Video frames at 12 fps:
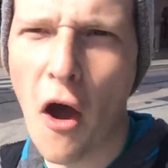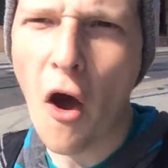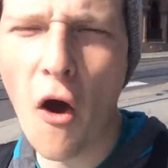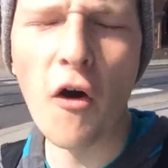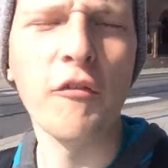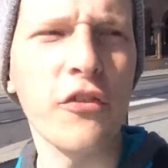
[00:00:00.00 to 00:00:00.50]

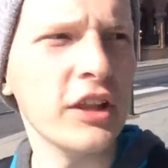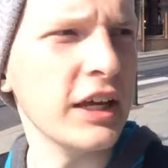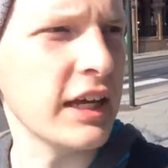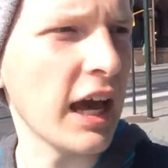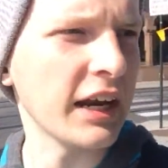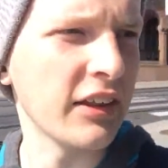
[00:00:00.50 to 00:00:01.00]

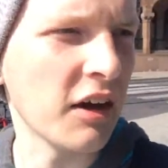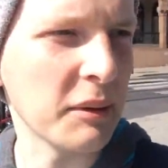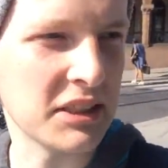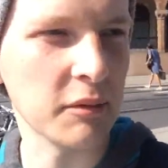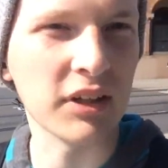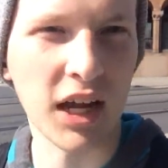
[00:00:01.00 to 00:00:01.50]
hopefully getting them
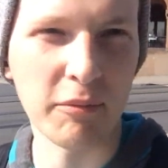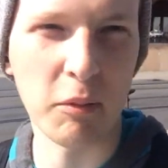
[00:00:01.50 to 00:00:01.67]
at some time.